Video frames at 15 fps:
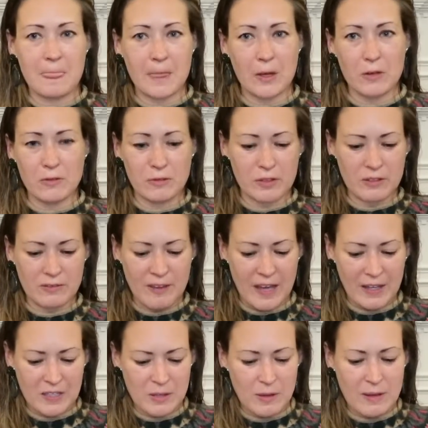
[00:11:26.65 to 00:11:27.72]
over the
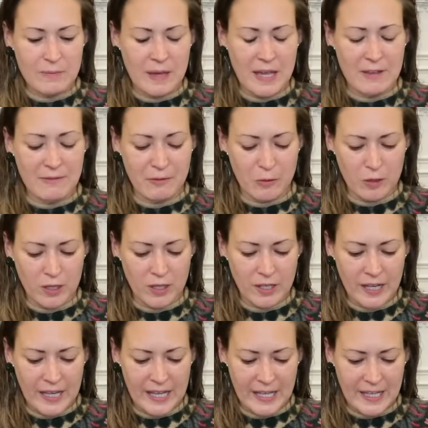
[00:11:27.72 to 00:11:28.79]
value I paid
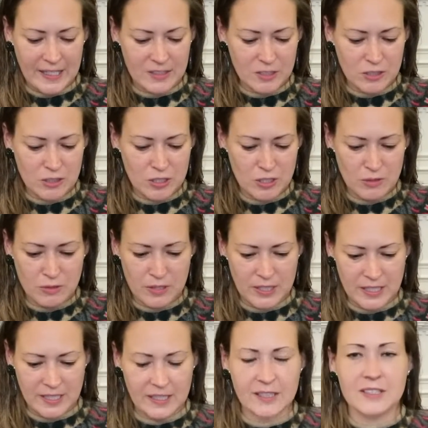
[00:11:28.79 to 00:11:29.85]
for, and two
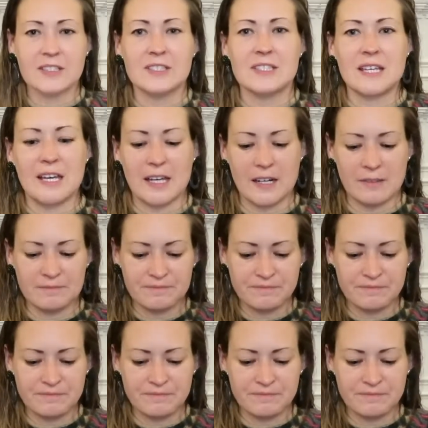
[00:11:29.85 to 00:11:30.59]
things that